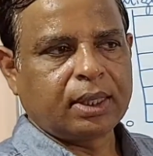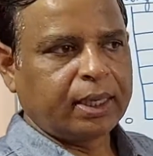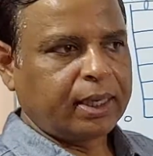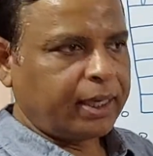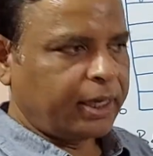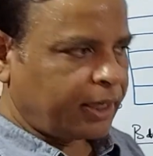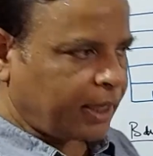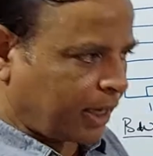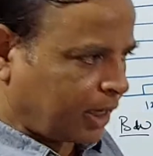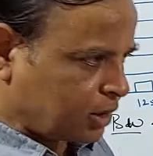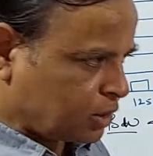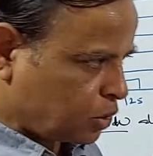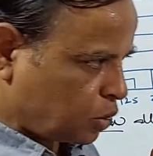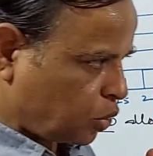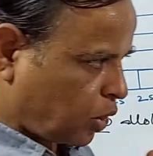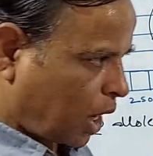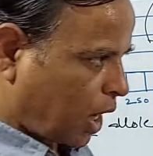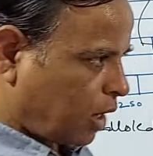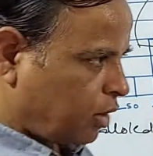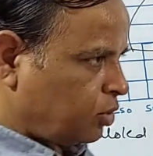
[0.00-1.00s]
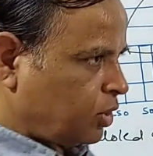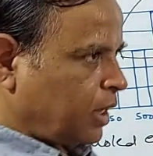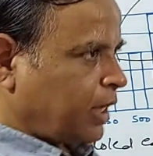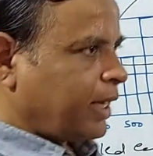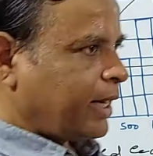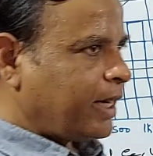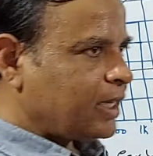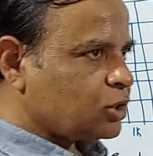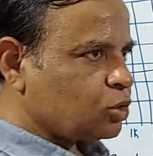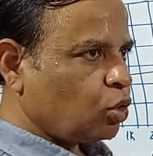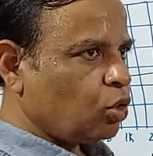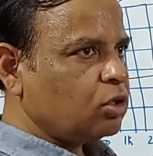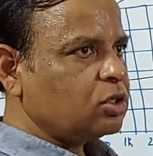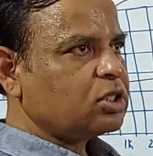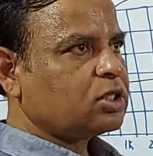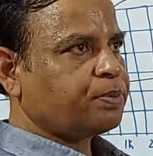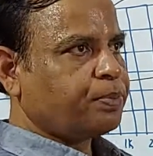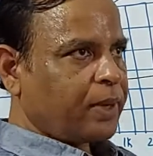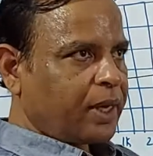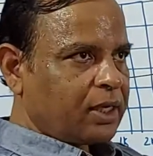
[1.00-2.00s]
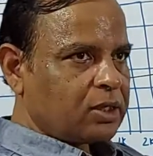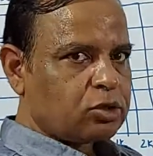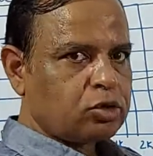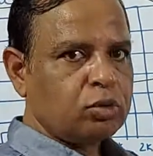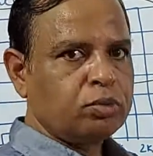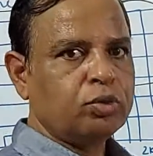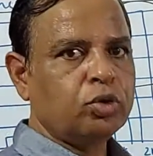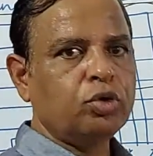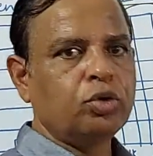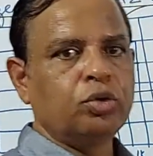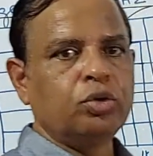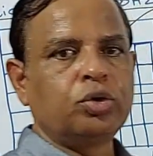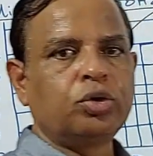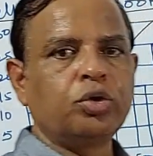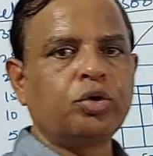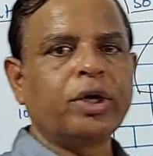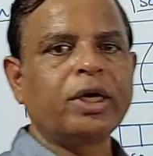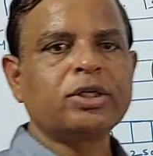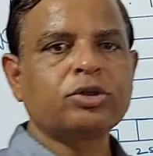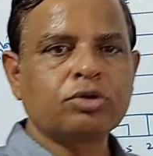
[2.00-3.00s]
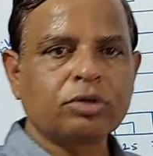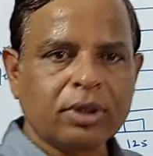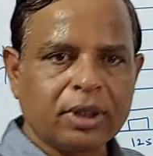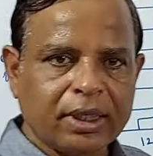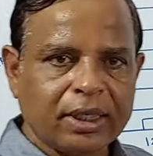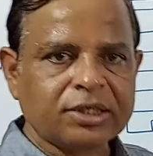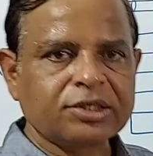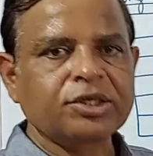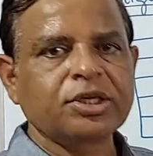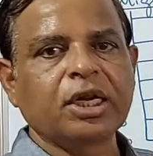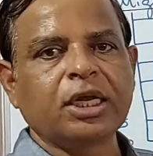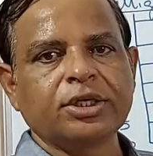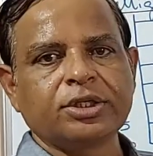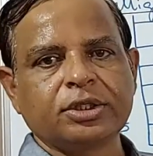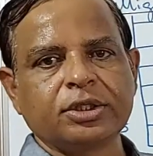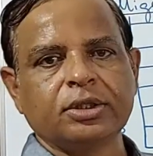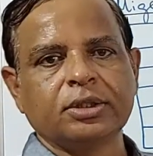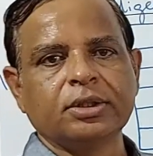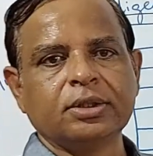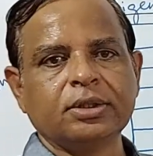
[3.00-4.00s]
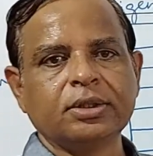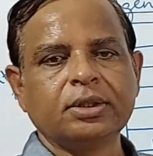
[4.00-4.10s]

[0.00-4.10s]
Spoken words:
It has to have its own space to move, to reach to the destination.